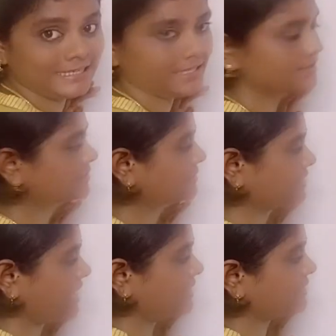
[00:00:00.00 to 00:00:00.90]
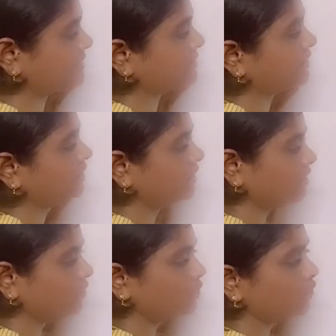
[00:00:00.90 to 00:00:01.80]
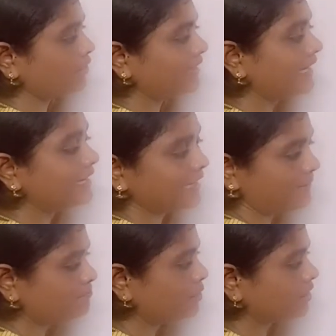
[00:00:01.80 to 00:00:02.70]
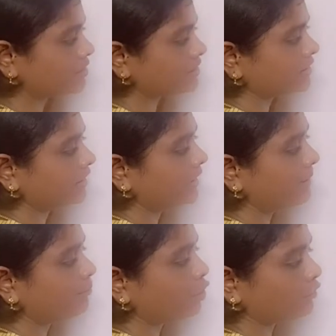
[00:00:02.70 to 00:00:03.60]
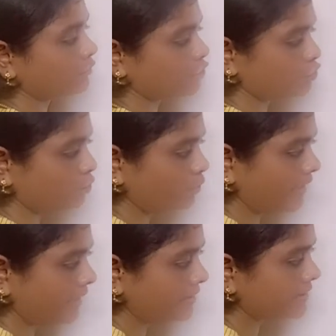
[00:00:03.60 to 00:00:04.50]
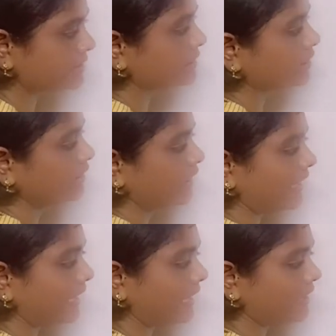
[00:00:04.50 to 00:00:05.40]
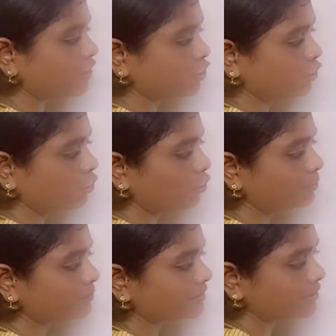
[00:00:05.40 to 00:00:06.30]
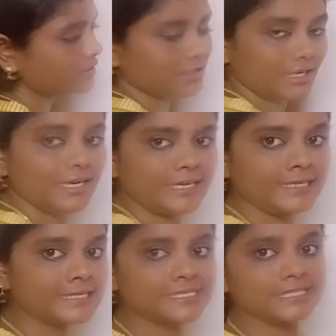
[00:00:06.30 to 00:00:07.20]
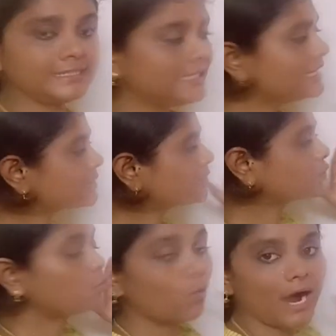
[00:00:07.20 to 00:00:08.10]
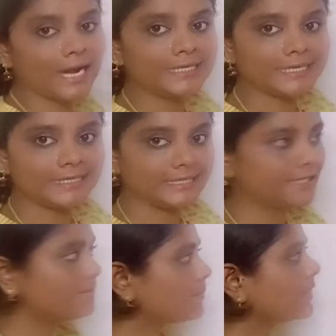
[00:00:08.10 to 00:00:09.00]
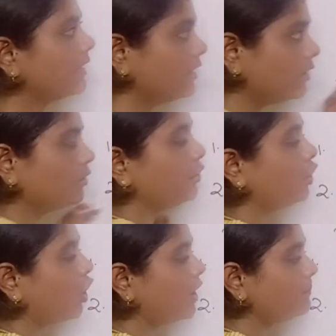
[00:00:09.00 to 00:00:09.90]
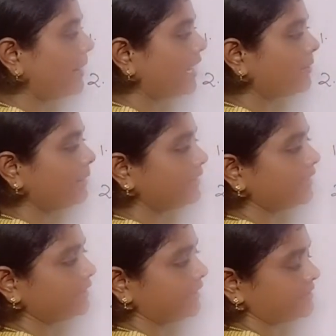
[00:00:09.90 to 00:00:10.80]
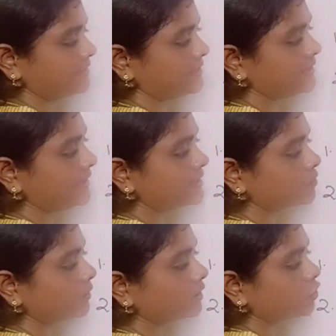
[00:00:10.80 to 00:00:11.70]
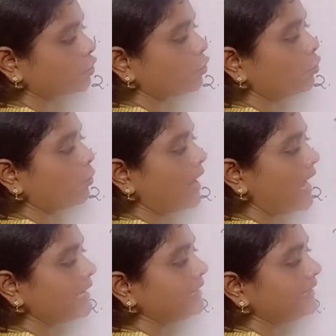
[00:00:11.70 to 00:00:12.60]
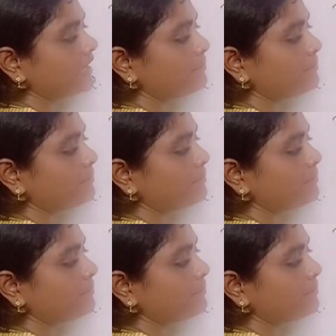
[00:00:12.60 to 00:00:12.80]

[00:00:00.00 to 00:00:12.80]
such as, in numbers, number of students, age groups. It deals with quantity. Non-parametric test deals with quality